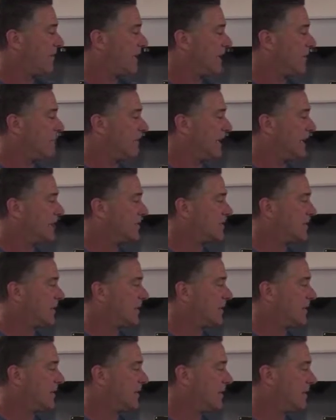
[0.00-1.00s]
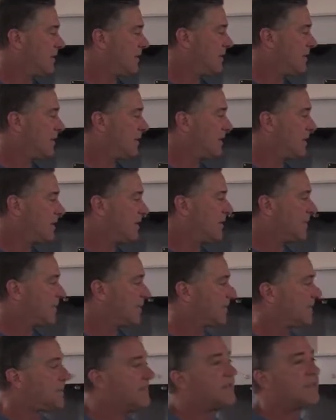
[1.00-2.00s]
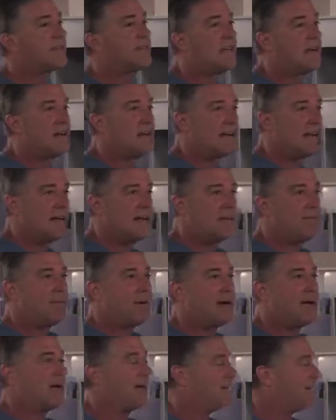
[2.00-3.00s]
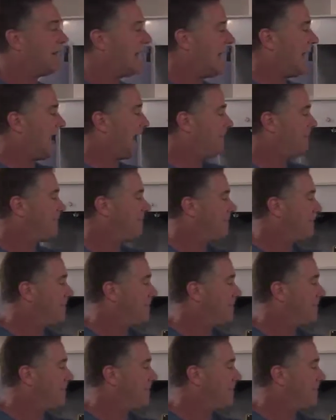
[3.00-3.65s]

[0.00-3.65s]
any reason, then I get my alarm,